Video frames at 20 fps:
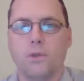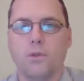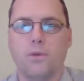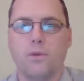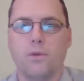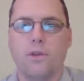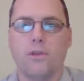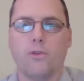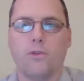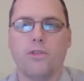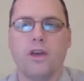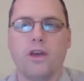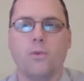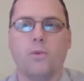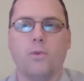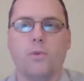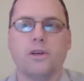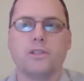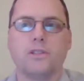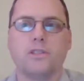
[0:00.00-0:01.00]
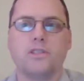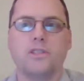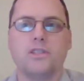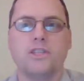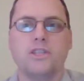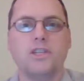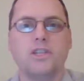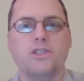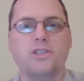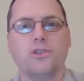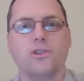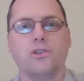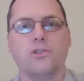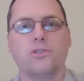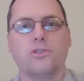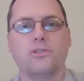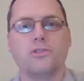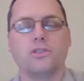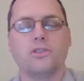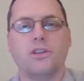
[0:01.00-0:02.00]
whether that was
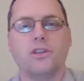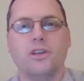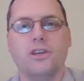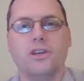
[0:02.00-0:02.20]
teachers